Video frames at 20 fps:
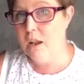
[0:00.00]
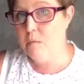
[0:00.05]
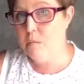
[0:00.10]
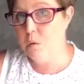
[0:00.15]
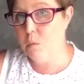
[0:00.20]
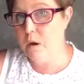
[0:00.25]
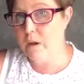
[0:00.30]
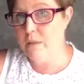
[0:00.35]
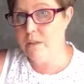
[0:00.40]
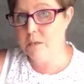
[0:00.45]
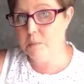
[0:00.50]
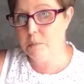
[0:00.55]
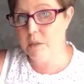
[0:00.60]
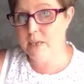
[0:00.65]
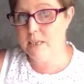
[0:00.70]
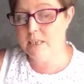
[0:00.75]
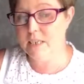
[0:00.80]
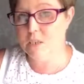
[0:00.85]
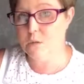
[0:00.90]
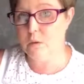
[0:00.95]
but where there's
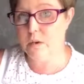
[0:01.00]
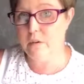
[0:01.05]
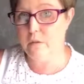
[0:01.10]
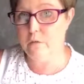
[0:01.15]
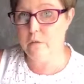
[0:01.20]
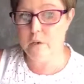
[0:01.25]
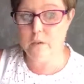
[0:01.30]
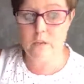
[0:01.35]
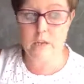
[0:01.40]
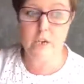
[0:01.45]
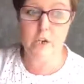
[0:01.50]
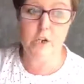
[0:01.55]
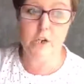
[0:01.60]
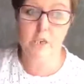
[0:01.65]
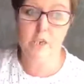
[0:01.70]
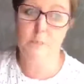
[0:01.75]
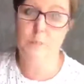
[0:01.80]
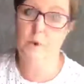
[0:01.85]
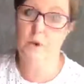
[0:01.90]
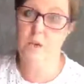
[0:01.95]
places where you feel like you
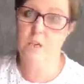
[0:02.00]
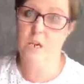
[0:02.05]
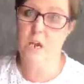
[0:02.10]
need to put a